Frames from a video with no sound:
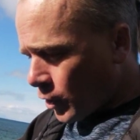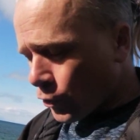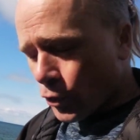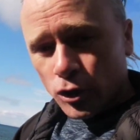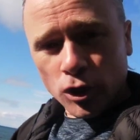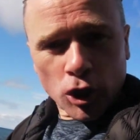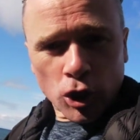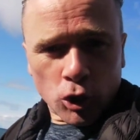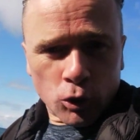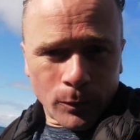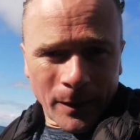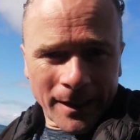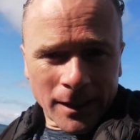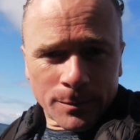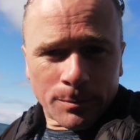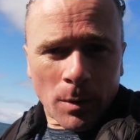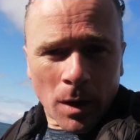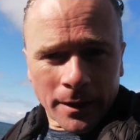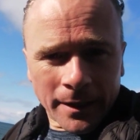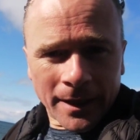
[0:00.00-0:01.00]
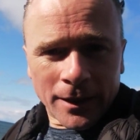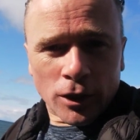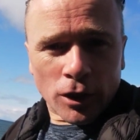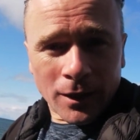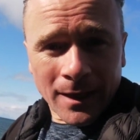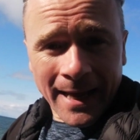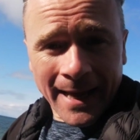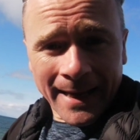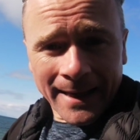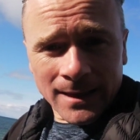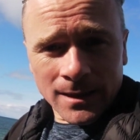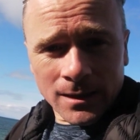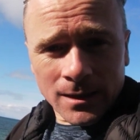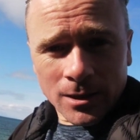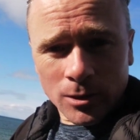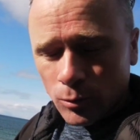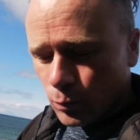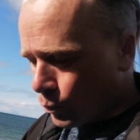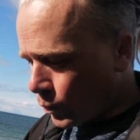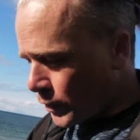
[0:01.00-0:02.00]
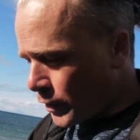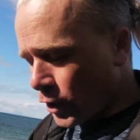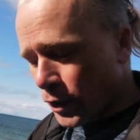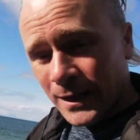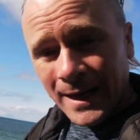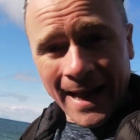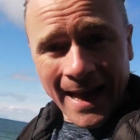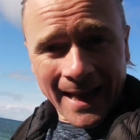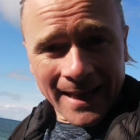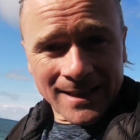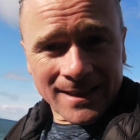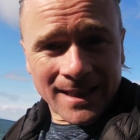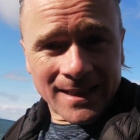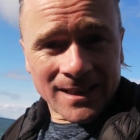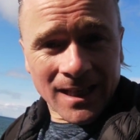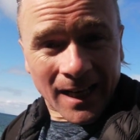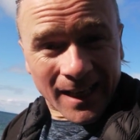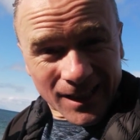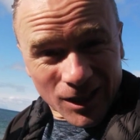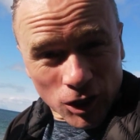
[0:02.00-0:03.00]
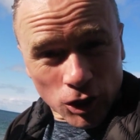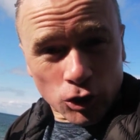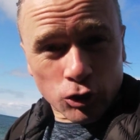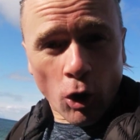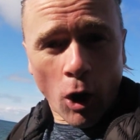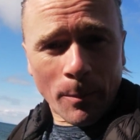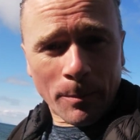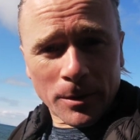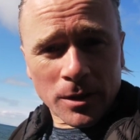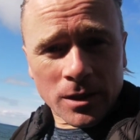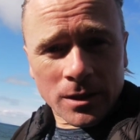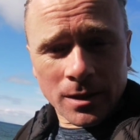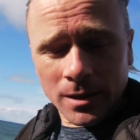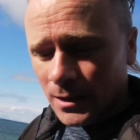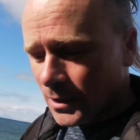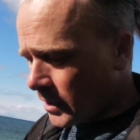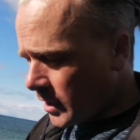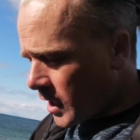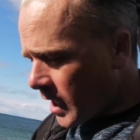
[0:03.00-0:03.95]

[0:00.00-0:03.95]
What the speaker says: there's a sweet spot in your lens where your lens is at its sharpest,